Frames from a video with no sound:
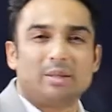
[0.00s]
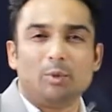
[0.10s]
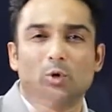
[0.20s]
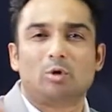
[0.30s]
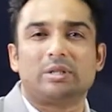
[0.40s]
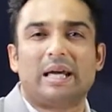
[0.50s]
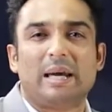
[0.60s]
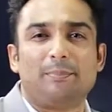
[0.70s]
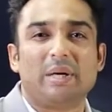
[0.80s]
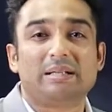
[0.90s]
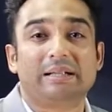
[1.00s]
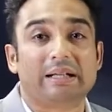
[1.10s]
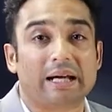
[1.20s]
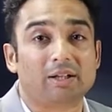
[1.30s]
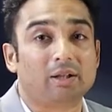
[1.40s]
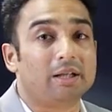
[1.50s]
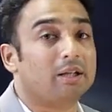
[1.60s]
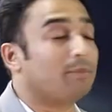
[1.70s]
The mucosa appears granular,